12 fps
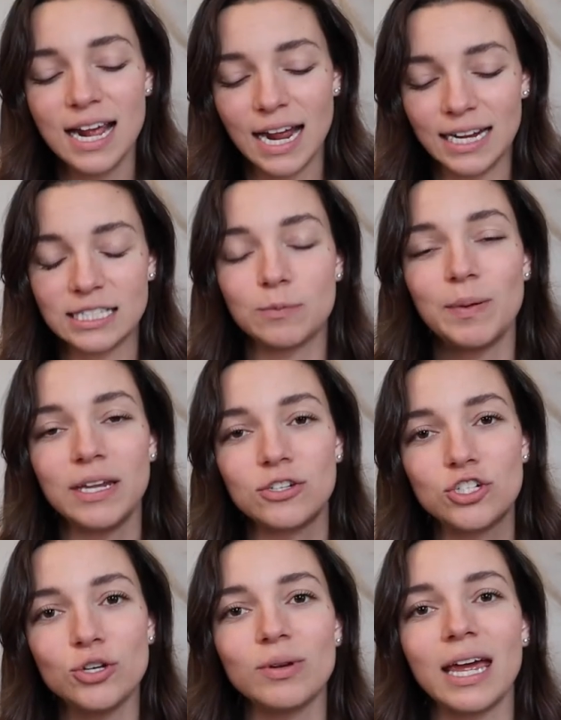and it's been
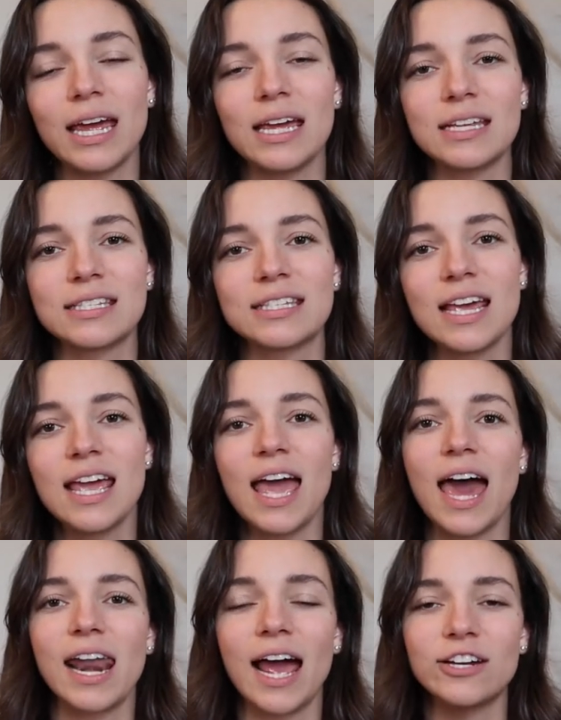two days
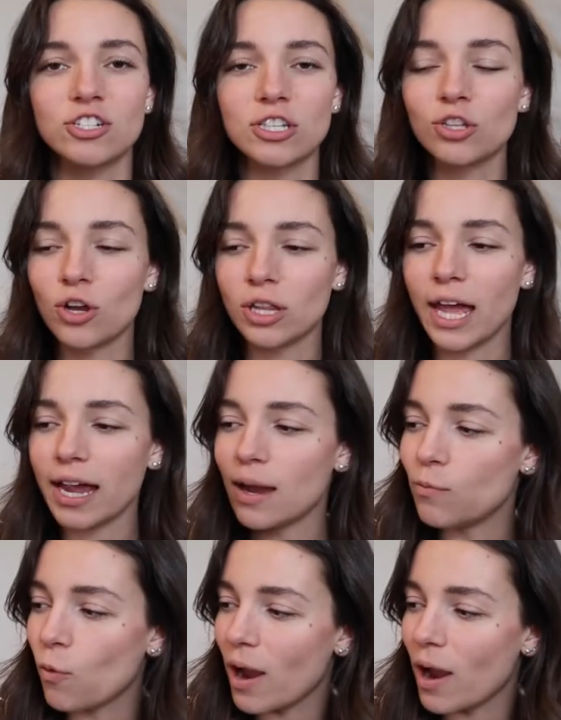and I just look like I'm